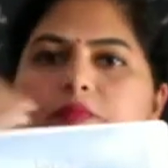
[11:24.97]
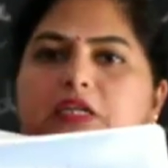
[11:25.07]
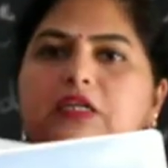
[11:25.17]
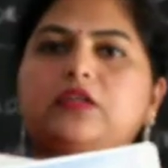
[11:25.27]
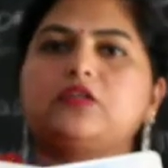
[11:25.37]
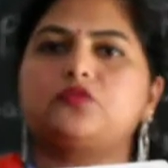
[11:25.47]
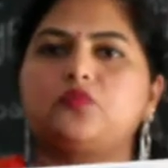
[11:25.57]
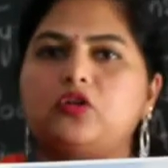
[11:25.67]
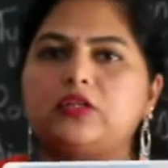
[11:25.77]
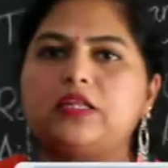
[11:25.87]
but little
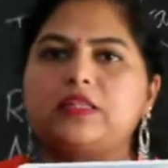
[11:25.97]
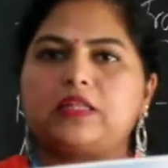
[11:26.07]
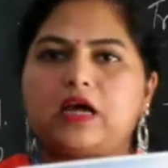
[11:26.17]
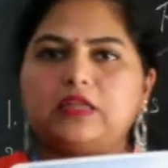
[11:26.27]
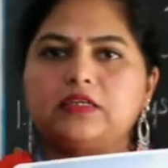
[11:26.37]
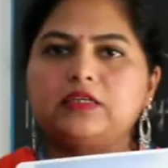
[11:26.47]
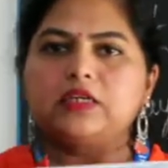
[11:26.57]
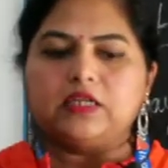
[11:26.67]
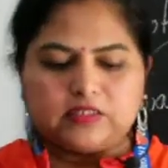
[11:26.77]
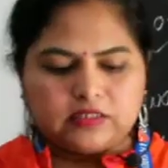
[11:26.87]
smaller than
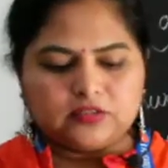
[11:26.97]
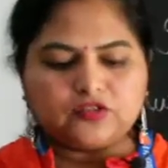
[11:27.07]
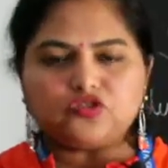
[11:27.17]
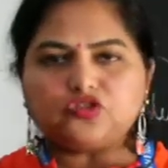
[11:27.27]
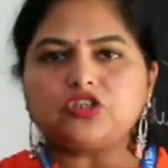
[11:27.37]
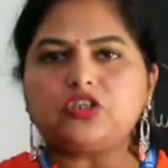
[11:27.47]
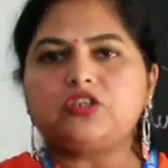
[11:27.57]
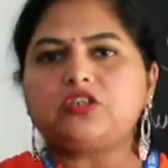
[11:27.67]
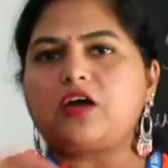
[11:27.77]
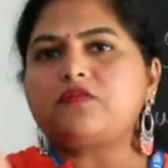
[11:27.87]
that. This is usually
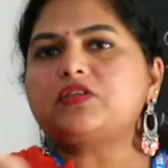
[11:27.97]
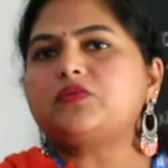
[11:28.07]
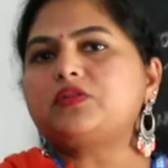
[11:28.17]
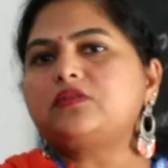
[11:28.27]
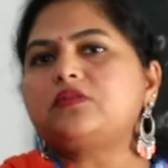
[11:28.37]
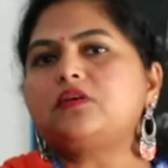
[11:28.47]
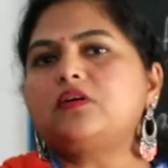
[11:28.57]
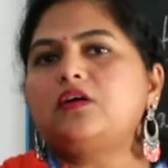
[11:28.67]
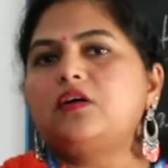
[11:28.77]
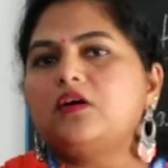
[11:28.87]
travels within
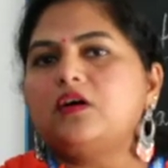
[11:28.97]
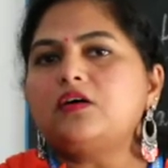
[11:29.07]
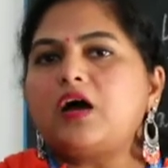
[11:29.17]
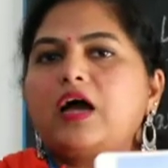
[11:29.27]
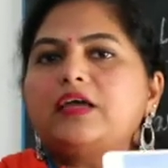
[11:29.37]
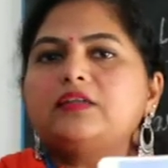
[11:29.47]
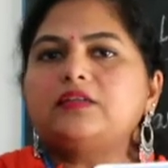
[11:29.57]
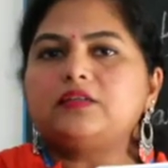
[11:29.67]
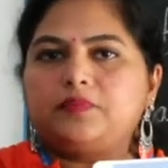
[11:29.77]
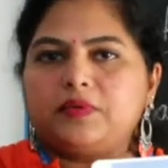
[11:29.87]
the
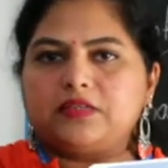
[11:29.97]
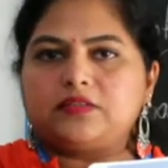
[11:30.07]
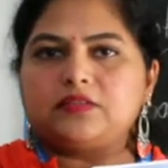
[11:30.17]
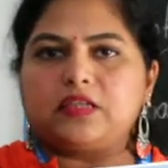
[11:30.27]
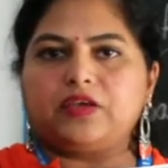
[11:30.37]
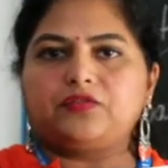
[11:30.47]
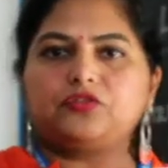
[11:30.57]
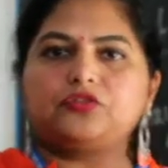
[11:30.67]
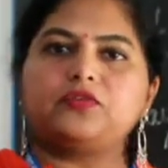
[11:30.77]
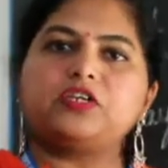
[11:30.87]
island places,
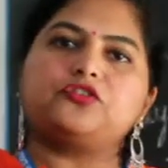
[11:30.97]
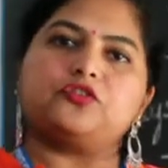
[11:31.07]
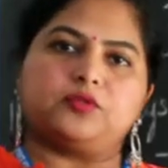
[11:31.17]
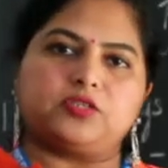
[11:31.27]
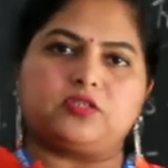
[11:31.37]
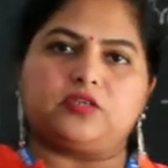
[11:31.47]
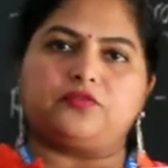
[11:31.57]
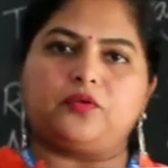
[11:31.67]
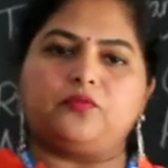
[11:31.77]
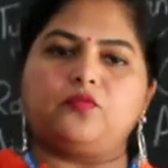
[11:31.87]
like the very domestic,
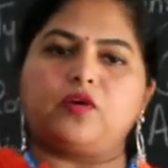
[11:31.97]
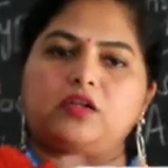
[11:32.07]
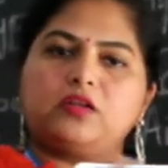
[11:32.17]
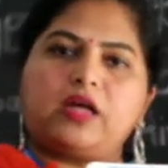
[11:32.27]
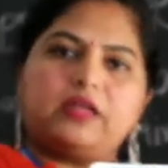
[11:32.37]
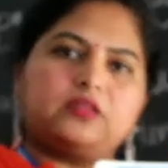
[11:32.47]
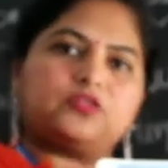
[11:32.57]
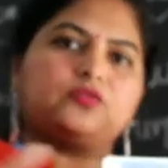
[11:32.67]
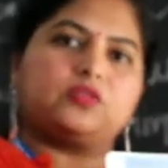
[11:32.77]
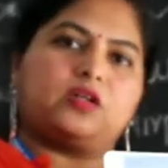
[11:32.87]
from one
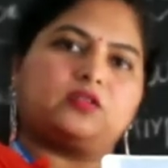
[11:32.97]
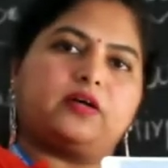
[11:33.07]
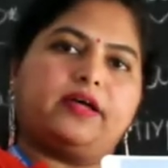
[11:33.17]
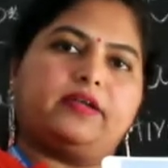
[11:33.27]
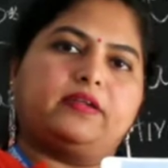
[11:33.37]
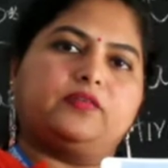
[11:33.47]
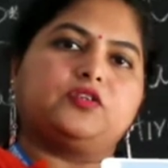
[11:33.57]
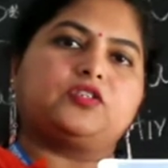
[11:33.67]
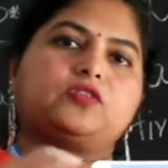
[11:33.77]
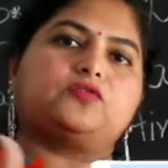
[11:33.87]
island to another island,
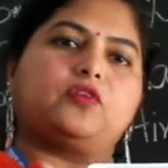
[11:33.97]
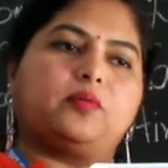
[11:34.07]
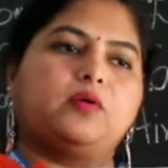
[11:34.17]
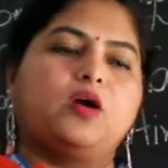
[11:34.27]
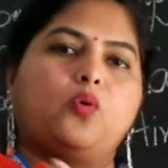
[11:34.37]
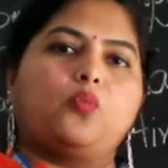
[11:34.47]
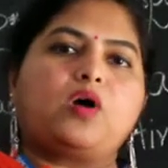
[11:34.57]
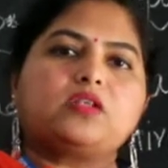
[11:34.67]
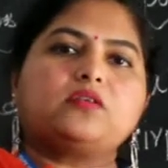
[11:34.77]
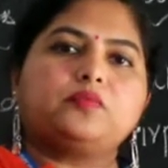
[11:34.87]
which is from
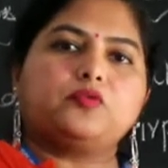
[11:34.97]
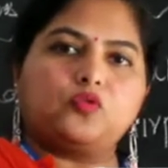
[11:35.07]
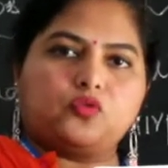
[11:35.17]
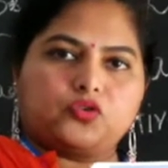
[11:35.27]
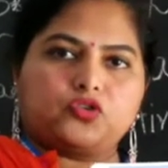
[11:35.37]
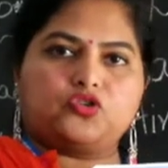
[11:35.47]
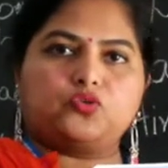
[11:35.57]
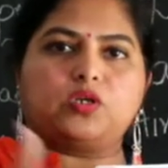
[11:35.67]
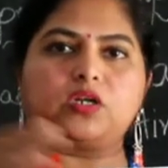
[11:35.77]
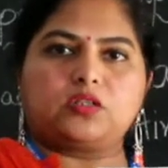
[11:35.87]
one coast
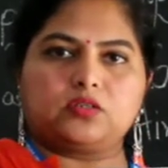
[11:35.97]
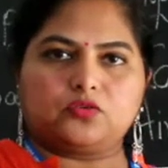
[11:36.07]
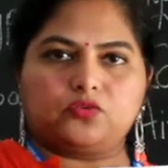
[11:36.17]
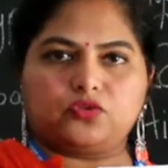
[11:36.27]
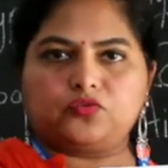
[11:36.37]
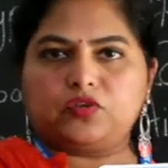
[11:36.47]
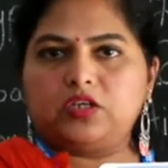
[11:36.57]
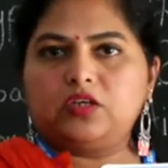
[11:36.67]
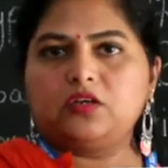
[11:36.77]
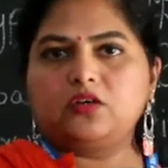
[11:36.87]
to another coast,
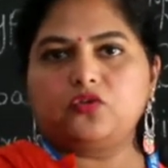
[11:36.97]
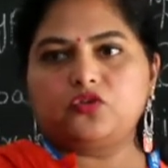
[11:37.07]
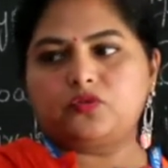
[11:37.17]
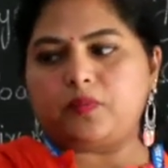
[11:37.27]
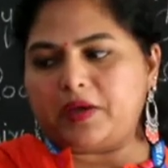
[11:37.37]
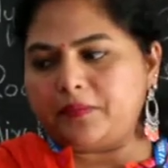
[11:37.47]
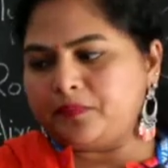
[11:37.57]
very close by.